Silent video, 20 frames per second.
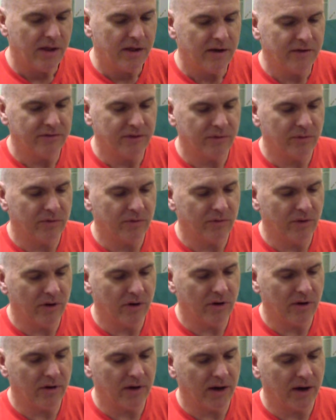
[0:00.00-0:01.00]
if they were
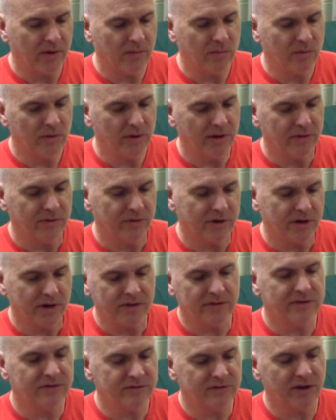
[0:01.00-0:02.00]
wrong, I will either
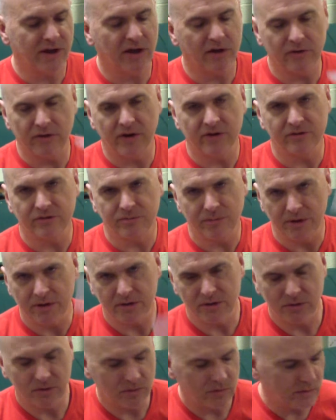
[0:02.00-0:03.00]
cut this down or I'll just make a
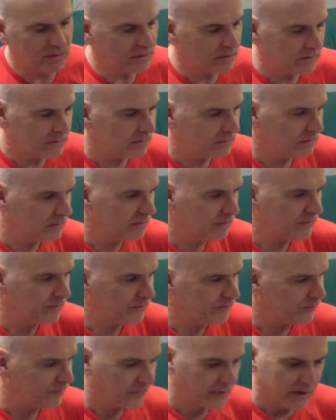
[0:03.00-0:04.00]
new one.
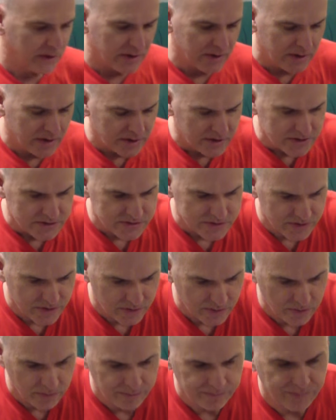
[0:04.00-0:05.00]

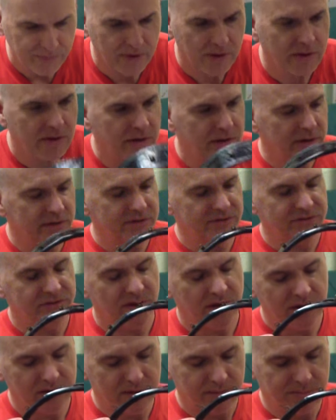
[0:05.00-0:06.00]
So
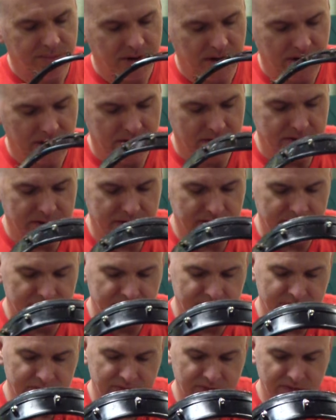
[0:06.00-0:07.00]
inside the pot
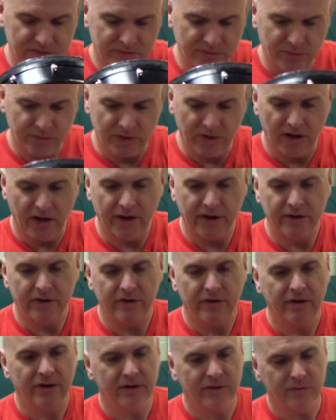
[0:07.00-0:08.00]
is this wood
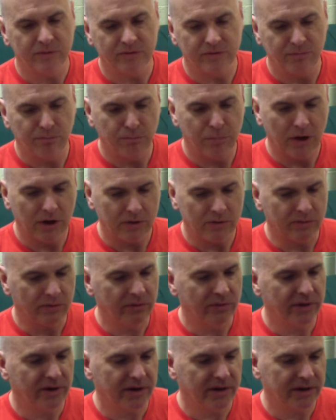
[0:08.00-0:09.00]
liner, and it was
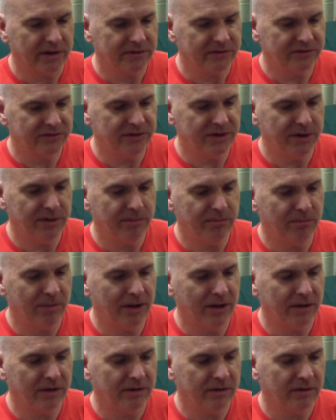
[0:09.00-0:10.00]
buckled. I steam
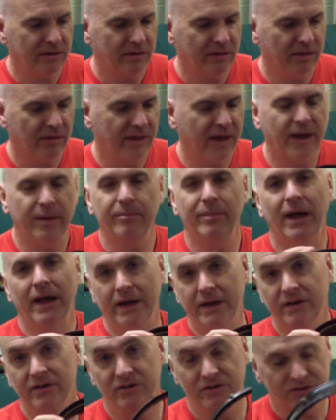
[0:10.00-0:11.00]
bent that
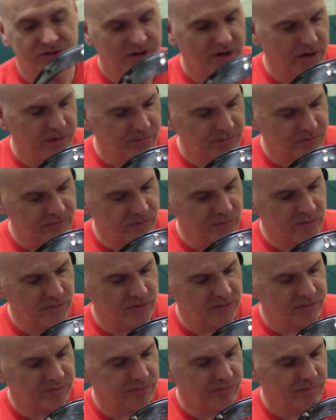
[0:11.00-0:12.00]
back into shape, of
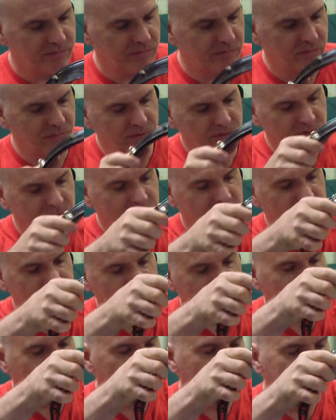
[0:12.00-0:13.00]
course, and then
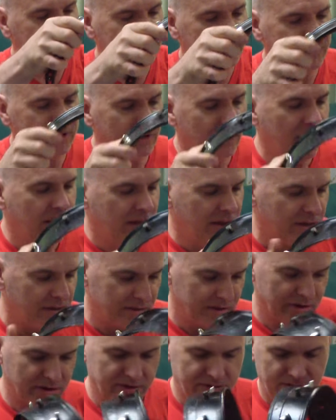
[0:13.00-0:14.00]
clamped it.
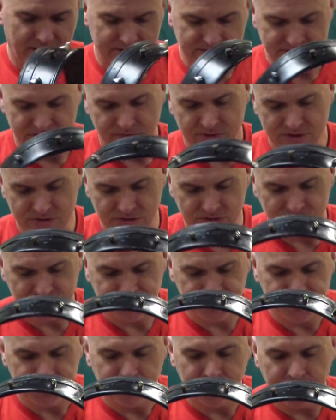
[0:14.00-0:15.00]
It has the original
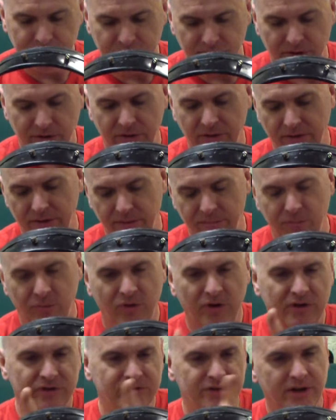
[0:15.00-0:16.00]
shim here that
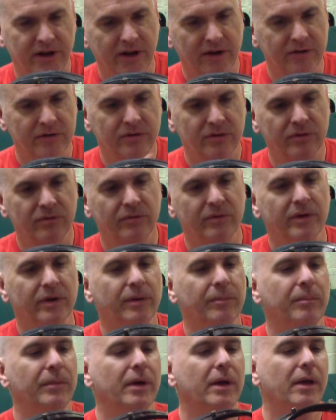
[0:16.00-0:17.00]
pressed it out to the
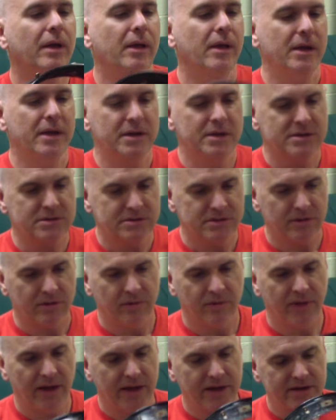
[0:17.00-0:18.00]
rim. So
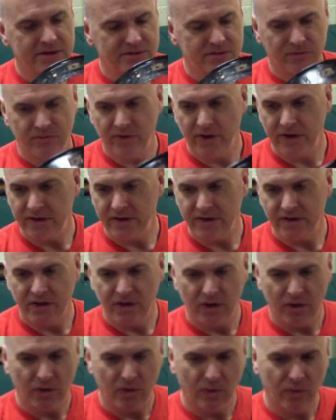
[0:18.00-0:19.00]
that is ready to
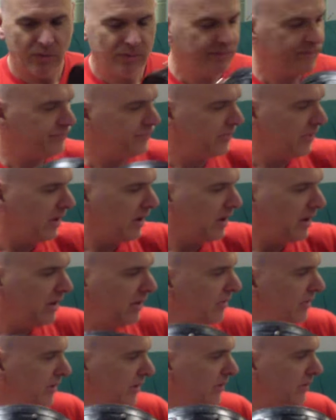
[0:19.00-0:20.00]
go.
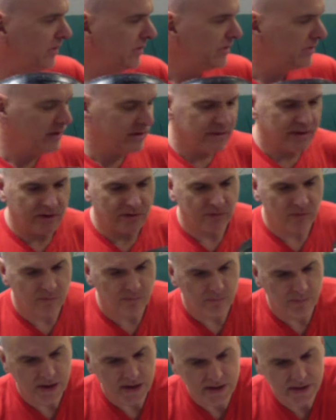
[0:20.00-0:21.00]
The only thing that
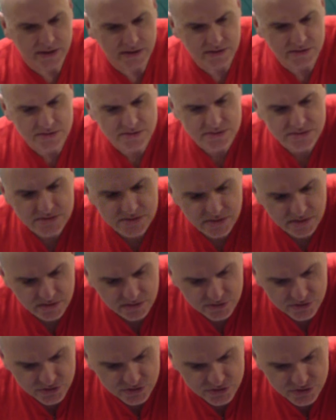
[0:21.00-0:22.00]
remains
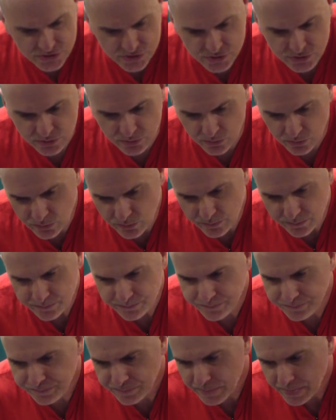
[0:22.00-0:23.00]
to do
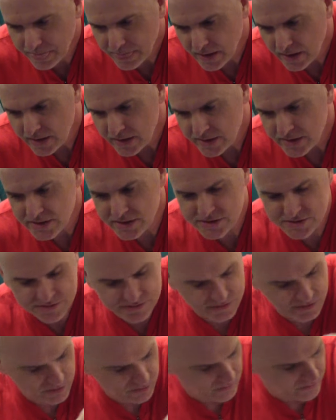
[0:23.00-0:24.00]

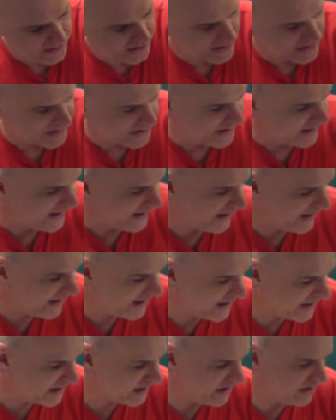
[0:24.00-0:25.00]
is create a head